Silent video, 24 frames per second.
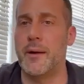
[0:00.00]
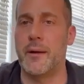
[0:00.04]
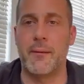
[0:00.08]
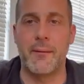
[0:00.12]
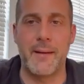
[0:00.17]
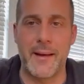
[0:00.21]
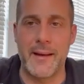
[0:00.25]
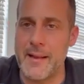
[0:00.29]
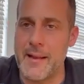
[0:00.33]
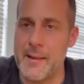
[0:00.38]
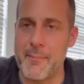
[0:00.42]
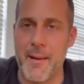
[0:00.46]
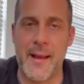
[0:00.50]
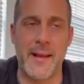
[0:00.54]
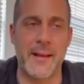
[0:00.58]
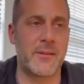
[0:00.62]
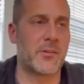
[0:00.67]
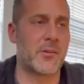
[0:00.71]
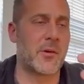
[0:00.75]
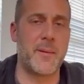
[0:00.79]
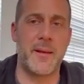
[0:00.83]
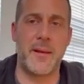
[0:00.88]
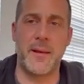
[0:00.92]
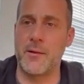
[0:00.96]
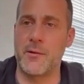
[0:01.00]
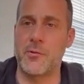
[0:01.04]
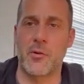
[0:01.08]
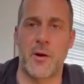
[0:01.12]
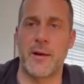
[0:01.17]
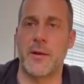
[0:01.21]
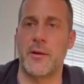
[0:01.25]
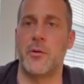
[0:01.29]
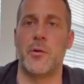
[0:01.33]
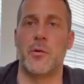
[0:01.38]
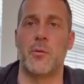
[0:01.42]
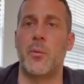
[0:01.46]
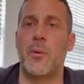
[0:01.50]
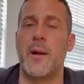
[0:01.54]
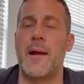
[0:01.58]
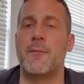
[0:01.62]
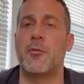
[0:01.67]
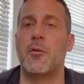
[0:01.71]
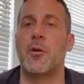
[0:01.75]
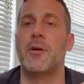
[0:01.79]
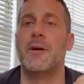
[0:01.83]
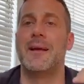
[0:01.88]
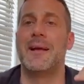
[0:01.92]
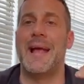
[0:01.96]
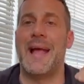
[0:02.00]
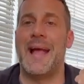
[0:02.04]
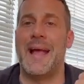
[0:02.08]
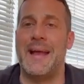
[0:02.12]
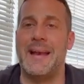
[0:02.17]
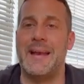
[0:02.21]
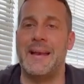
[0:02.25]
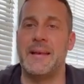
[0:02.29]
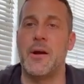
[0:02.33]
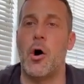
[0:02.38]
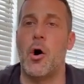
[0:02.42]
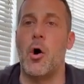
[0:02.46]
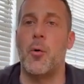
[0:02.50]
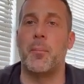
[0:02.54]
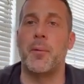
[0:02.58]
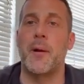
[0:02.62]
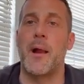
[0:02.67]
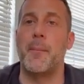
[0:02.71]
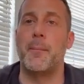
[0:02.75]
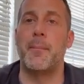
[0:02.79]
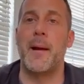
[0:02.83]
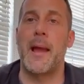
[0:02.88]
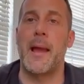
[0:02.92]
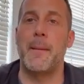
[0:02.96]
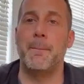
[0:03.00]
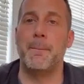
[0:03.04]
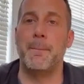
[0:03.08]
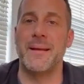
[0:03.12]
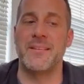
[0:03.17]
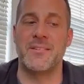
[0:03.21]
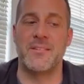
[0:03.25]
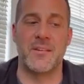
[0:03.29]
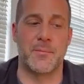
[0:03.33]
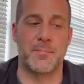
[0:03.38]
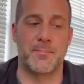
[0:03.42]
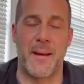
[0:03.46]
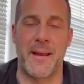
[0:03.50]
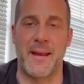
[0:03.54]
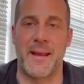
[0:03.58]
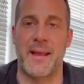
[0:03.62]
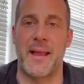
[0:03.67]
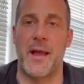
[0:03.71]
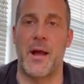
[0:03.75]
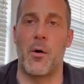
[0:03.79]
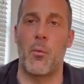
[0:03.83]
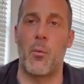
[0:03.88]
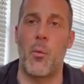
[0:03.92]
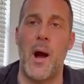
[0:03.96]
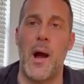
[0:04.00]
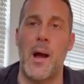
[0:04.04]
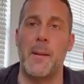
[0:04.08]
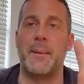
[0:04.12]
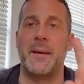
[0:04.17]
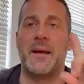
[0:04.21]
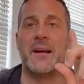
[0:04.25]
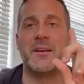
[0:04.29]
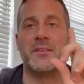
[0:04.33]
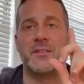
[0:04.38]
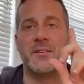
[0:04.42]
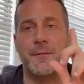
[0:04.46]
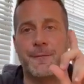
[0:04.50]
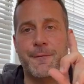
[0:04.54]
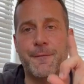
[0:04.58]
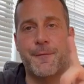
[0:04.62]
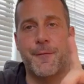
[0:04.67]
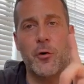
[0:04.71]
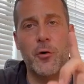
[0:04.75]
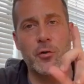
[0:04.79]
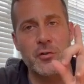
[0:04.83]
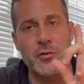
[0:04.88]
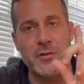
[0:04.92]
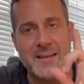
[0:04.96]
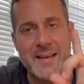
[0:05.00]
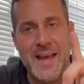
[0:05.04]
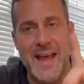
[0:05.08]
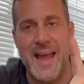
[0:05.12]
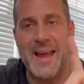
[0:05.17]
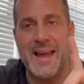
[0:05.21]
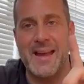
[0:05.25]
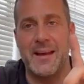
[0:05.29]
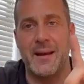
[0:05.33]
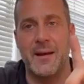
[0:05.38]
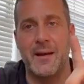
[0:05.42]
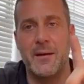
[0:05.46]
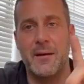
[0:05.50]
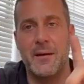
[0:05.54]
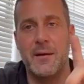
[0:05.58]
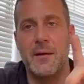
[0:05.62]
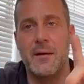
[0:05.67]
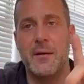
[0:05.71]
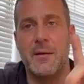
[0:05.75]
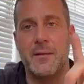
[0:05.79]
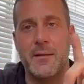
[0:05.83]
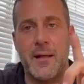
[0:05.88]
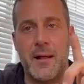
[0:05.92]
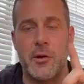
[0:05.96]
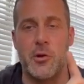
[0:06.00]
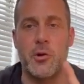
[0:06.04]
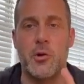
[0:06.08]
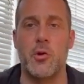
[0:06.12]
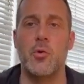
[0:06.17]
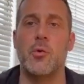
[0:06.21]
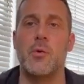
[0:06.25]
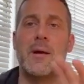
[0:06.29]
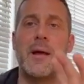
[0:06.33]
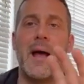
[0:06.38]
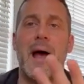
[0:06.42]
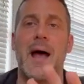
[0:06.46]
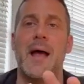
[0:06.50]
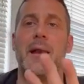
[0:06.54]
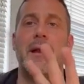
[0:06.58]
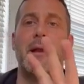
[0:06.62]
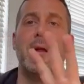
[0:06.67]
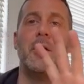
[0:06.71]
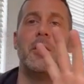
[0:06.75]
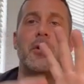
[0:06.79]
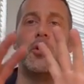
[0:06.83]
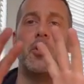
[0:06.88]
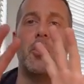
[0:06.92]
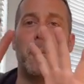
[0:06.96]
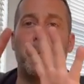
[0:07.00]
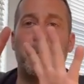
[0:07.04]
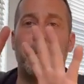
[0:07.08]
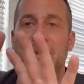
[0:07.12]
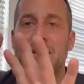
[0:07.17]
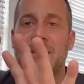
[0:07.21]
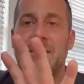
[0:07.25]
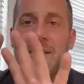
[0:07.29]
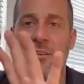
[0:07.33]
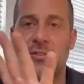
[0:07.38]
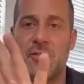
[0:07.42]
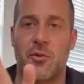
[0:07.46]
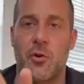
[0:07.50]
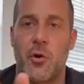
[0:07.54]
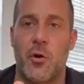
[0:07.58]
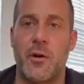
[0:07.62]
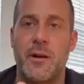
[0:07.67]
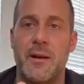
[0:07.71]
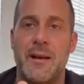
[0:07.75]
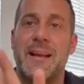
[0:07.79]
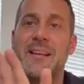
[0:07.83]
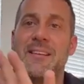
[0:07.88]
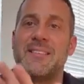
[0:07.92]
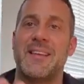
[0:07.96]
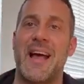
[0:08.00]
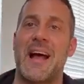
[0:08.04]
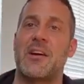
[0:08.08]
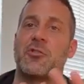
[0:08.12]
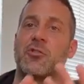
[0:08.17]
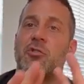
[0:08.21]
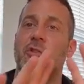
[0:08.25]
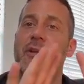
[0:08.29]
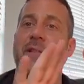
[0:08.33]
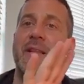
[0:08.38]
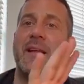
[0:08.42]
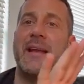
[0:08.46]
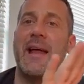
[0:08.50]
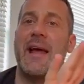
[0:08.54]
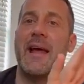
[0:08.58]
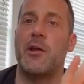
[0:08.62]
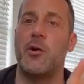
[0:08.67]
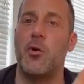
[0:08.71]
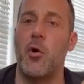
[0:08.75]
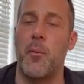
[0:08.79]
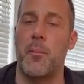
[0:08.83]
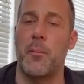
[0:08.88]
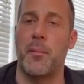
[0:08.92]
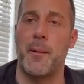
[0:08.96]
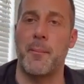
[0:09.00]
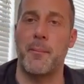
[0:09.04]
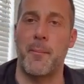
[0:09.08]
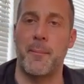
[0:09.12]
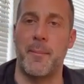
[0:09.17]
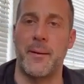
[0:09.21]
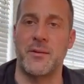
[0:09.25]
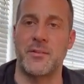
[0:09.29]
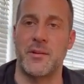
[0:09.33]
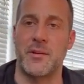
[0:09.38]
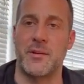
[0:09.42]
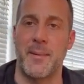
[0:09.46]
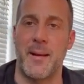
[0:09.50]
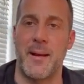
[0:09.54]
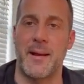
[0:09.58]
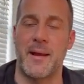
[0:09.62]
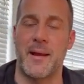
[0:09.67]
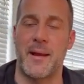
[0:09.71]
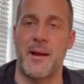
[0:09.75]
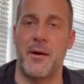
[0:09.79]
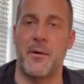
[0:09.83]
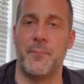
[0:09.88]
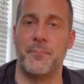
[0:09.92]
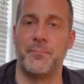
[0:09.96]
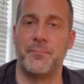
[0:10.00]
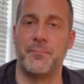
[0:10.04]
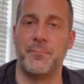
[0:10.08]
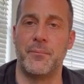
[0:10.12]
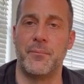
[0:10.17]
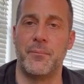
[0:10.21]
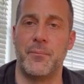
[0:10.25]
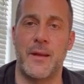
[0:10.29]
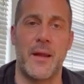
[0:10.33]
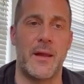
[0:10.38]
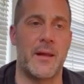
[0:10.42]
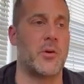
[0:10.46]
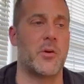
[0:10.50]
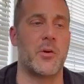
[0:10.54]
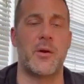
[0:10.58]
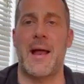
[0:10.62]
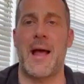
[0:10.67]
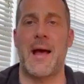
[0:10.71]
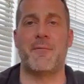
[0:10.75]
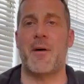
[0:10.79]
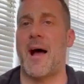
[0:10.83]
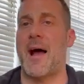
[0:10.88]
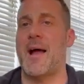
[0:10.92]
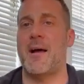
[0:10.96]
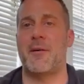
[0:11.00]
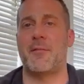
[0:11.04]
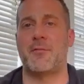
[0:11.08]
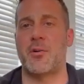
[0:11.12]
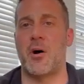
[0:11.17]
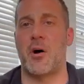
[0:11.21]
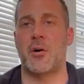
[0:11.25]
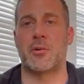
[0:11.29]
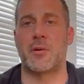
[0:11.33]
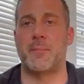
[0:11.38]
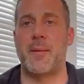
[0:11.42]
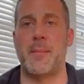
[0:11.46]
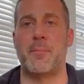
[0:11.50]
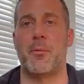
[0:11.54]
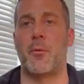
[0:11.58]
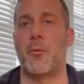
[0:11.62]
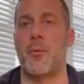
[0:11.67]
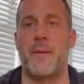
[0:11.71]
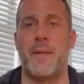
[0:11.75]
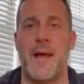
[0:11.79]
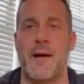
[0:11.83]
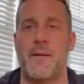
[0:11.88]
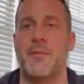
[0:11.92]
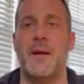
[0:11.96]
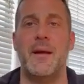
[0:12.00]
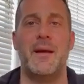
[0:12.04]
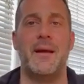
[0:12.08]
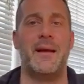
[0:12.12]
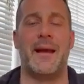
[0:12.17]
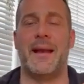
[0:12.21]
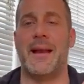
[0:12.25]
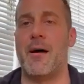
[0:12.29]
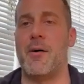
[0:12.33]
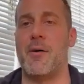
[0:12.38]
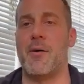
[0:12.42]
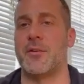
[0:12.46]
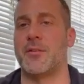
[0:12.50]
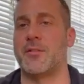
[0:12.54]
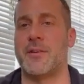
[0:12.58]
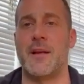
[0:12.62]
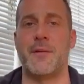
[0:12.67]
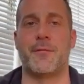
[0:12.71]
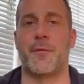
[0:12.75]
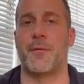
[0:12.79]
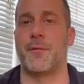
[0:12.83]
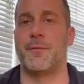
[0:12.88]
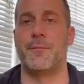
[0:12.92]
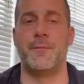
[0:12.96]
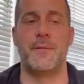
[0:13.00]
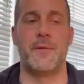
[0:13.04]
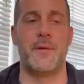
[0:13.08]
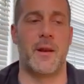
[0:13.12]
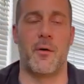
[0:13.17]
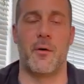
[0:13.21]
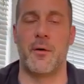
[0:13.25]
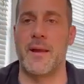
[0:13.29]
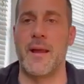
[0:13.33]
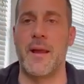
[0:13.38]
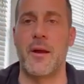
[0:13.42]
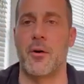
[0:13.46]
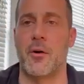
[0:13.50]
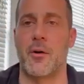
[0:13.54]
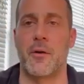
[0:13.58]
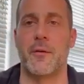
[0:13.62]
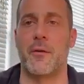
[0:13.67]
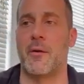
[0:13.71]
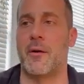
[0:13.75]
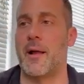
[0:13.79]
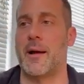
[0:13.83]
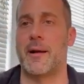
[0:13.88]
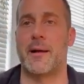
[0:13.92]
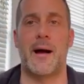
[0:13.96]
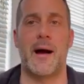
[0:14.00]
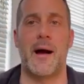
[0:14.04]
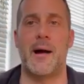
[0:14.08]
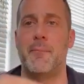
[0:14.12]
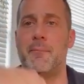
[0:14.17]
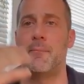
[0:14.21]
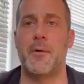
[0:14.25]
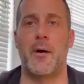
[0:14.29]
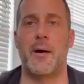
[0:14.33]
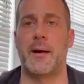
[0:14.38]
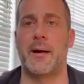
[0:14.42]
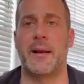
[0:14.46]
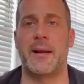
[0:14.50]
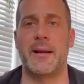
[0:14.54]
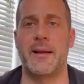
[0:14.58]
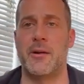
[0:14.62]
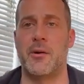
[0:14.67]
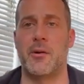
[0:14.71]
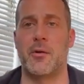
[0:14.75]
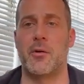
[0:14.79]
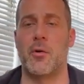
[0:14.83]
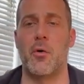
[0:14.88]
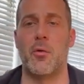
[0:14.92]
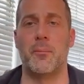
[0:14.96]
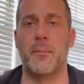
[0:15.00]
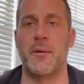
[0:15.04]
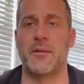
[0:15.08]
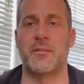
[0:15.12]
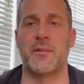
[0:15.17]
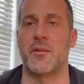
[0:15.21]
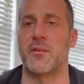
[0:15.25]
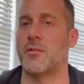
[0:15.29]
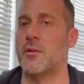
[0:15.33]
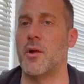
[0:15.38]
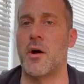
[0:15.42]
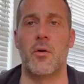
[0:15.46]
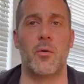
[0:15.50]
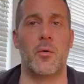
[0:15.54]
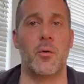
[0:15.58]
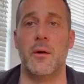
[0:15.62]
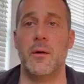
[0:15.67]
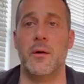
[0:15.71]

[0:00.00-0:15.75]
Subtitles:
any of the banks, could be a credit union, whatever, and open up a business bank account. Why? Because the first day that you get your business started is actually the day you open up a business bank account. Okay, you can have, I have talked to people where they have an LLC for a year and they're like, I got a year-old business. No,